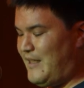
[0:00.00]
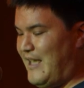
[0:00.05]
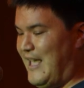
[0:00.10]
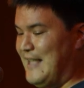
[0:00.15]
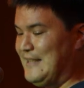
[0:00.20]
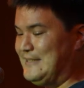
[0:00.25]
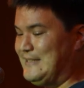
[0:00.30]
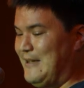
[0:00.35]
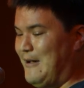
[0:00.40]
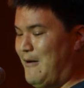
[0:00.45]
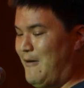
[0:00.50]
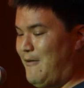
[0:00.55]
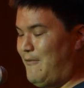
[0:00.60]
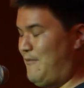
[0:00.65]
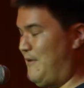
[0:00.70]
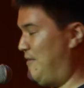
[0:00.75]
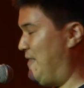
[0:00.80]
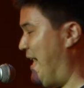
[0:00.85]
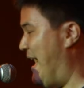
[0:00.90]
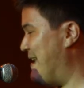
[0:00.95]
And so,
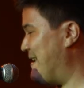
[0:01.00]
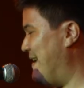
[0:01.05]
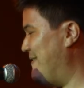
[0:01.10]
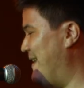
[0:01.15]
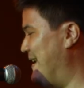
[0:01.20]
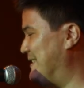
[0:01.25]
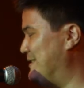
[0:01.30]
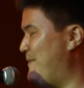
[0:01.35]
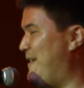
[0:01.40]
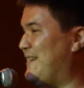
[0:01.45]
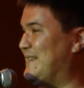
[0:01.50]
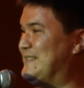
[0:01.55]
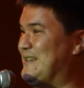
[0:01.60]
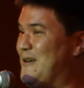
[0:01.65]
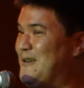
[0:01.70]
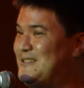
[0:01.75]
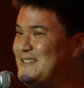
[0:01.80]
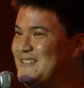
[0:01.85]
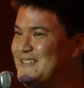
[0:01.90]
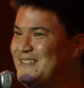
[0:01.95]
with that, I'd like to make a
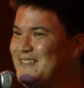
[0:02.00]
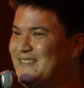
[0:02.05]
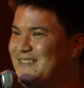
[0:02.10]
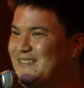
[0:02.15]
toast.